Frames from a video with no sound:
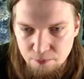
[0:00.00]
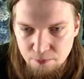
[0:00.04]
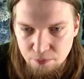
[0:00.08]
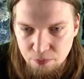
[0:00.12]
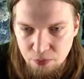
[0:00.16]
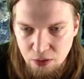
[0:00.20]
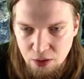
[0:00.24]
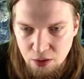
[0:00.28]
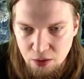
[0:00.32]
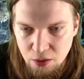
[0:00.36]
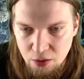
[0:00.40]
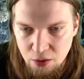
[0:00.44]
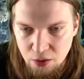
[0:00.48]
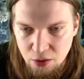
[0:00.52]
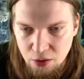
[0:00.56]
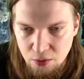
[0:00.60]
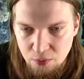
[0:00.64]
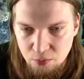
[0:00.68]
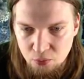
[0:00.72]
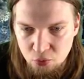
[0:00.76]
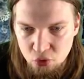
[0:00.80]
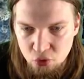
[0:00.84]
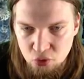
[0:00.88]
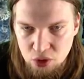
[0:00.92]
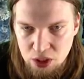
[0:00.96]

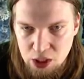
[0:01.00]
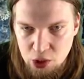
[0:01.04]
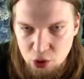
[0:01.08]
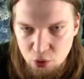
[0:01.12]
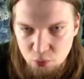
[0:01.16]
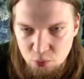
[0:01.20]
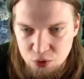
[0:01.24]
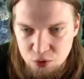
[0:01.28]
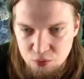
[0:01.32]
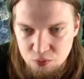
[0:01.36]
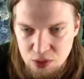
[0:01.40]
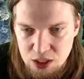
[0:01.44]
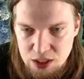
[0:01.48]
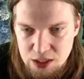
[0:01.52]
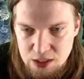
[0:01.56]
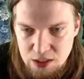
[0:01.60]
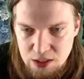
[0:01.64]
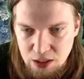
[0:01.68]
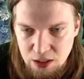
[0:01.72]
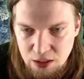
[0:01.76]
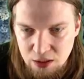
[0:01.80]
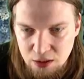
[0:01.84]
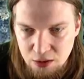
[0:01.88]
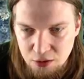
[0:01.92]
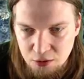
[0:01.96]
um, greedy,
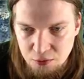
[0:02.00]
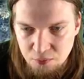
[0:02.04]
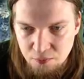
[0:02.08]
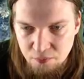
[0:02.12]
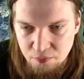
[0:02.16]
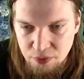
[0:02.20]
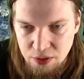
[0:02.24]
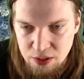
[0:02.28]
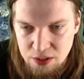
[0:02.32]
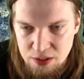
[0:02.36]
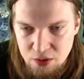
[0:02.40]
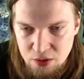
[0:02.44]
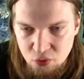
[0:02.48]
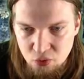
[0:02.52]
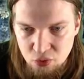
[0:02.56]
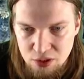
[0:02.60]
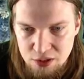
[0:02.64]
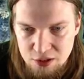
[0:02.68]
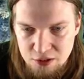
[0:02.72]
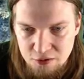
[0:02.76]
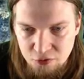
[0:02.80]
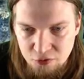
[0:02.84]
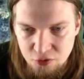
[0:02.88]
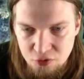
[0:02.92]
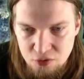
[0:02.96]
optimistic. He's
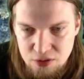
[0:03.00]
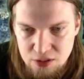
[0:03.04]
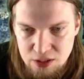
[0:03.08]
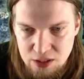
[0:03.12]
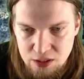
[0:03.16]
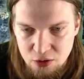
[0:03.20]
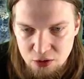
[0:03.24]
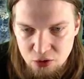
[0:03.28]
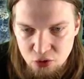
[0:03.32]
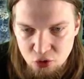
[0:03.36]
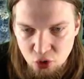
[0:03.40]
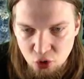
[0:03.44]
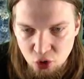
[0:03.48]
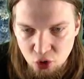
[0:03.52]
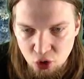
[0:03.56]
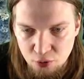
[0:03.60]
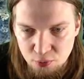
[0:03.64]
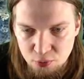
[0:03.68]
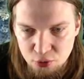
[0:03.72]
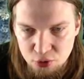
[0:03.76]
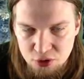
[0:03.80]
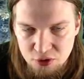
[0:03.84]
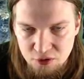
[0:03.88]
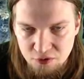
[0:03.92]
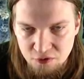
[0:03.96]
aggressive, conceited,
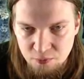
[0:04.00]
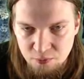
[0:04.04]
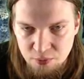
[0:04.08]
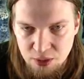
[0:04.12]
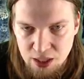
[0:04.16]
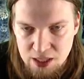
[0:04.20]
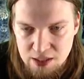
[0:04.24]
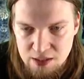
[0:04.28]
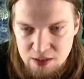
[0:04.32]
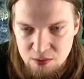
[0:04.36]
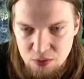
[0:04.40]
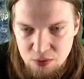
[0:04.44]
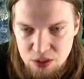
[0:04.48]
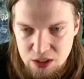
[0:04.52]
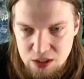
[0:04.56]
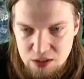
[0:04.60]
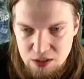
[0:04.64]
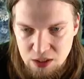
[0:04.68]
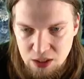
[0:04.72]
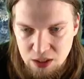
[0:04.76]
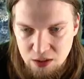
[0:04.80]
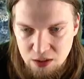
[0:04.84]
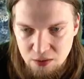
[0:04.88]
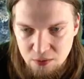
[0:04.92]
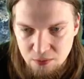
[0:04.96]
cooperative,
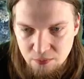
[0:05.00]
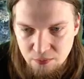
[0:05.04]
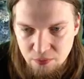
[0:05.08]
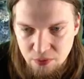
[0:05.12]
pessimistic.